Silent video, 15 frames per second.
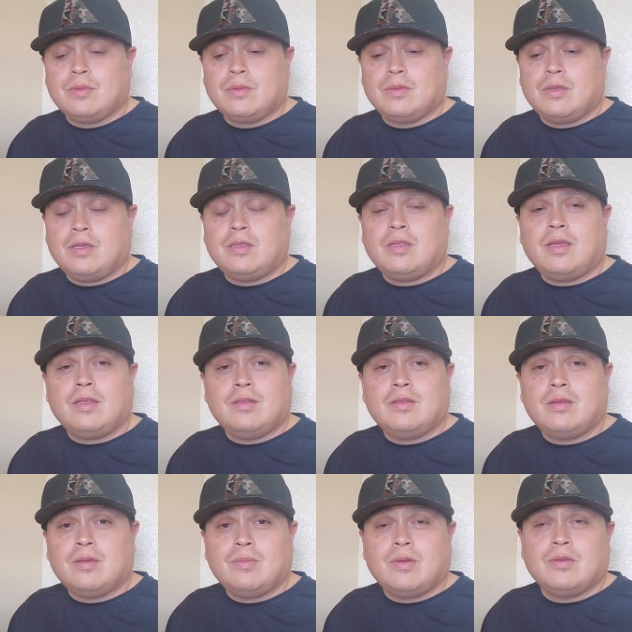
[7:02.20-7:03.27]
at that
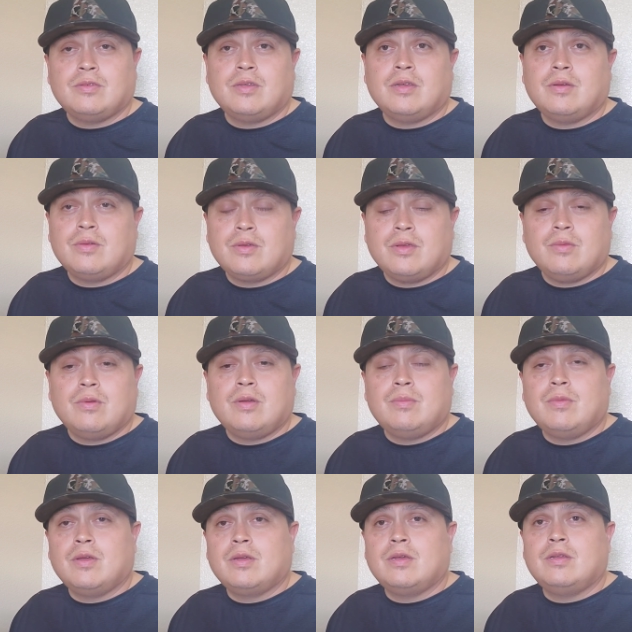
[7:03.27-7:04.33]
time I was like, okay, what
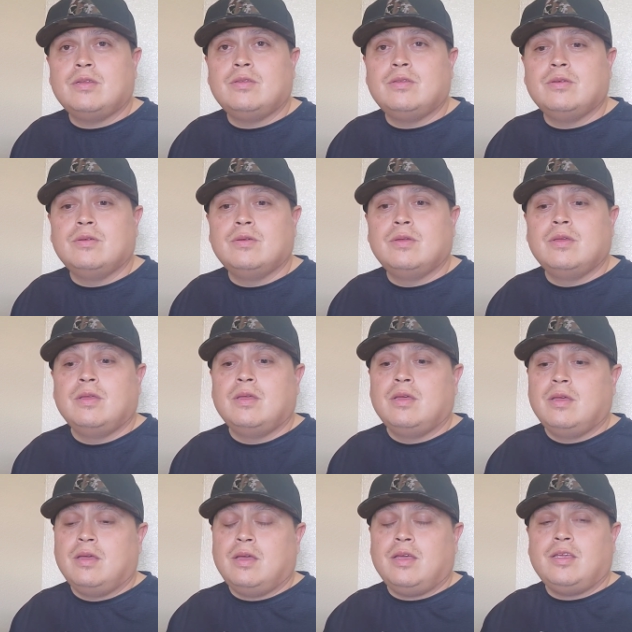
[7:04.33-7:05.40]
am I gonna do?
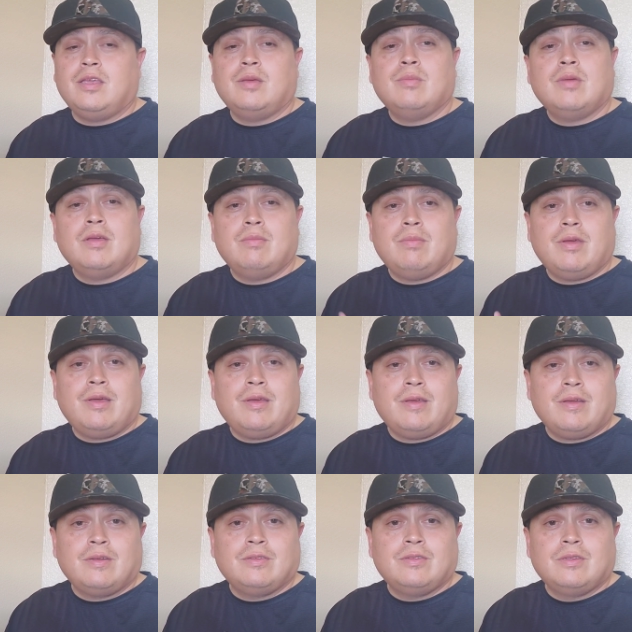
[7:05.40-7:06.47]
I get my
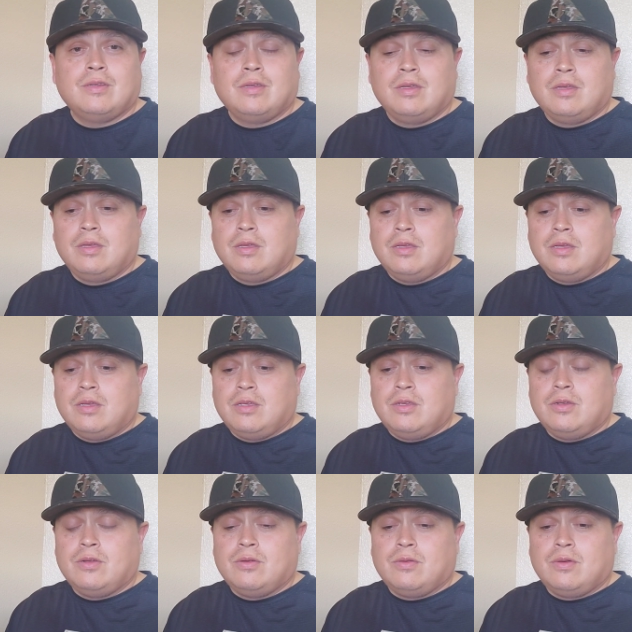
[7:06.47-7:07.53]
bags,
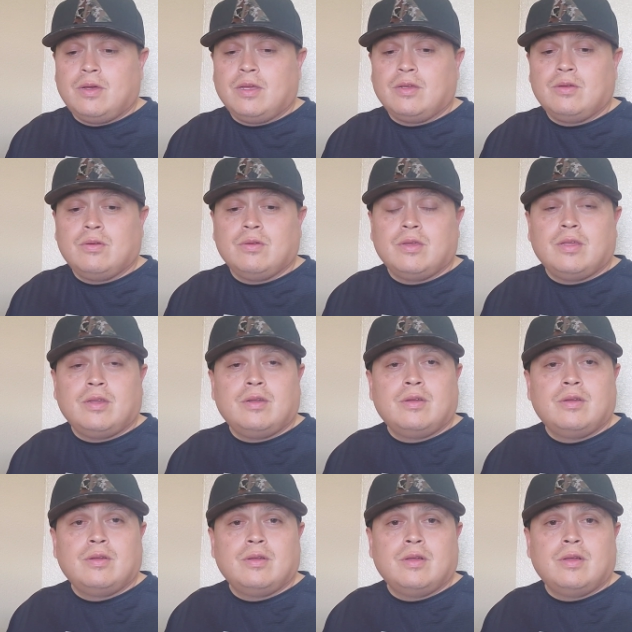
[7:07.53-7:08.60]
you know, I go get
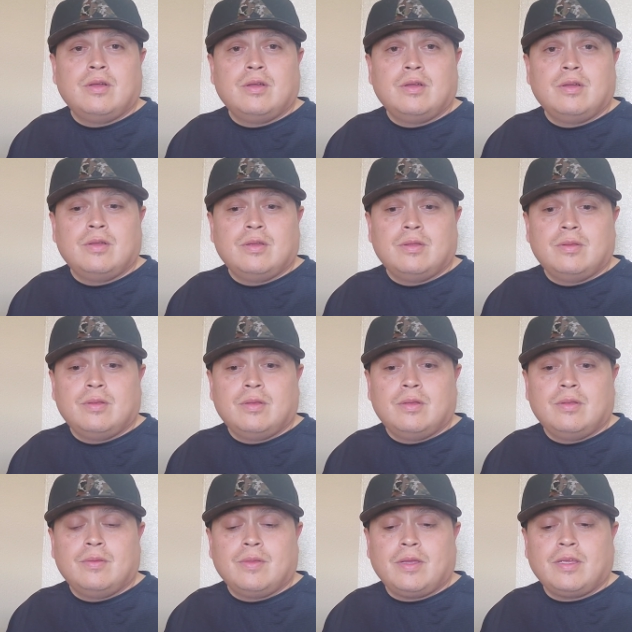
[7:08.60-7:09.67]

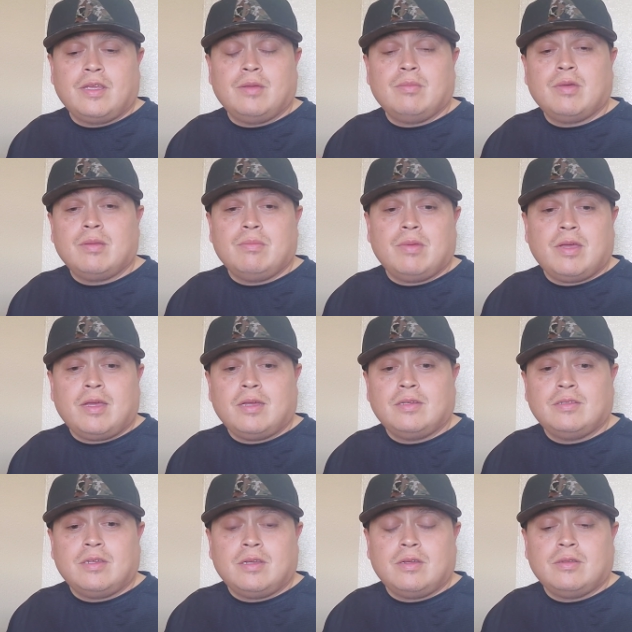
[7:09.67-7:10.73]
I get my
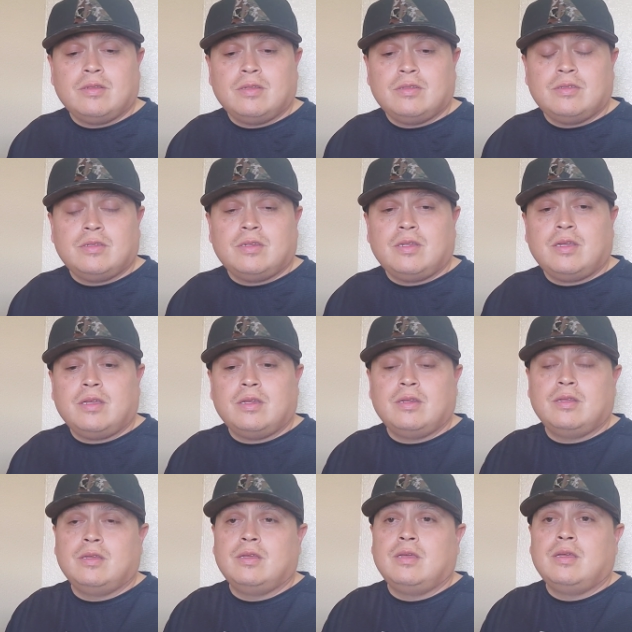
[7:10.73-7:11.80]
bags out, this and that.
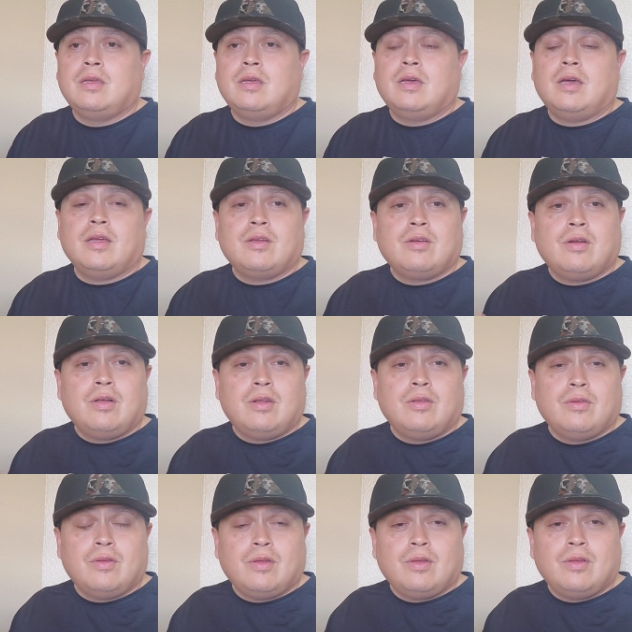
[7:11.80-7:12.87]
I
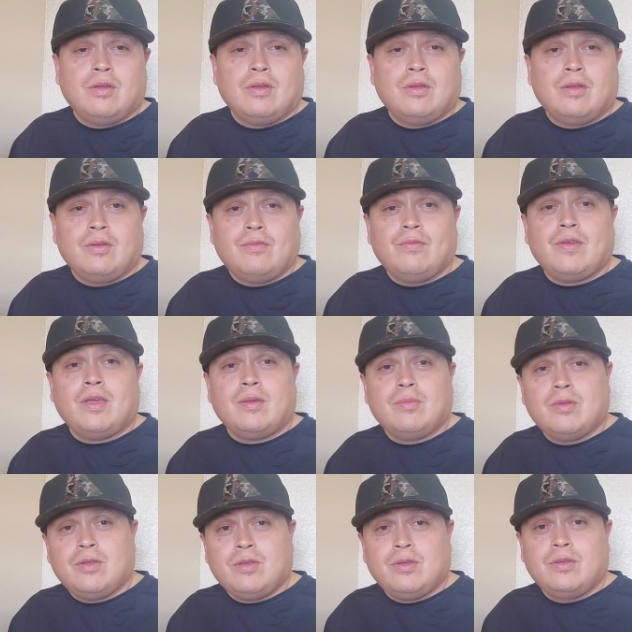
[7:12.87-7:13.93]
call a family.